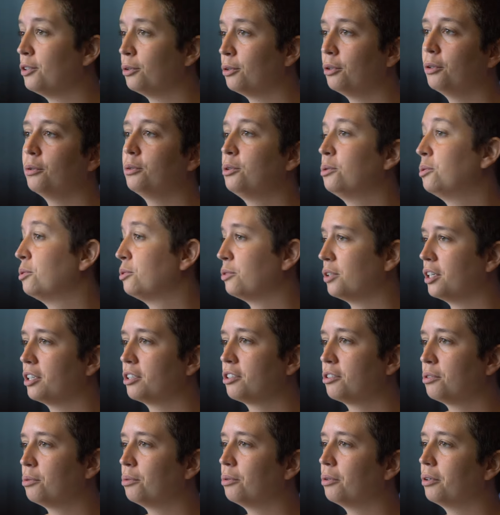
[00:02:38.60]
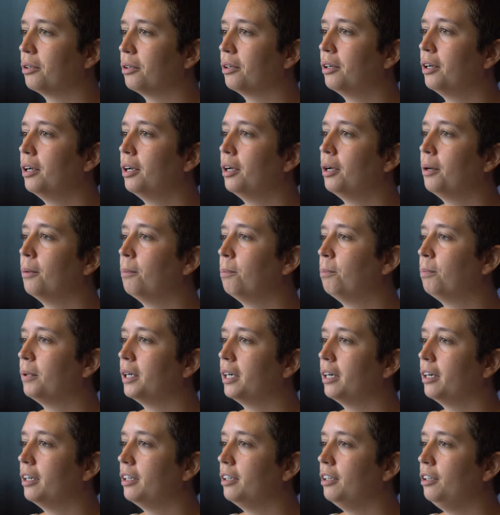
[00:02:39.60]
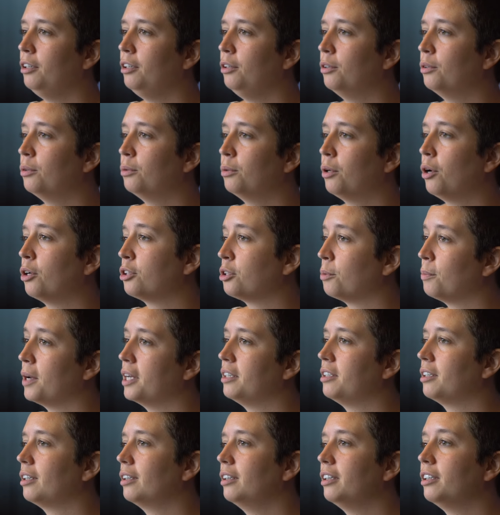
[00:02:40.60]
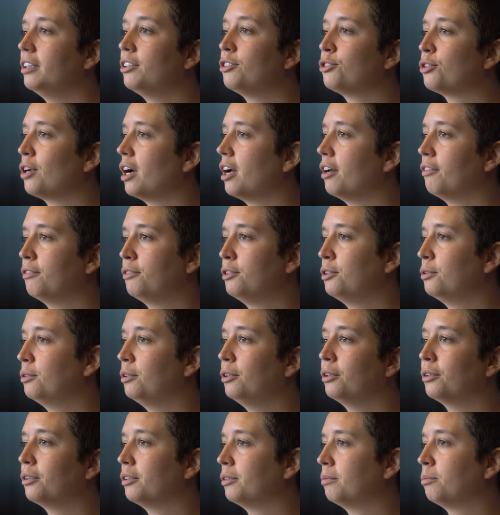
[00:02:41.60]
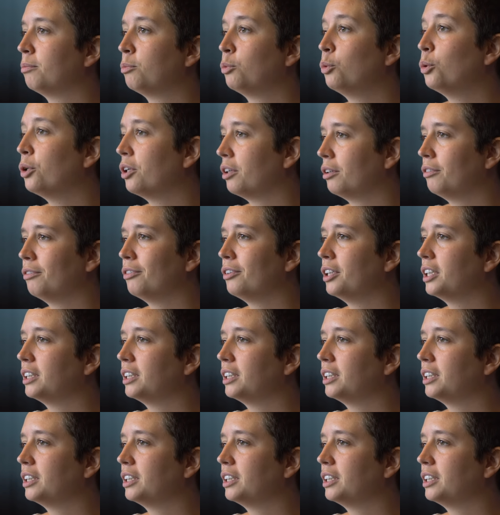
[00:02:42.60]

to go to a drugstore, but you automatically drive to your work, for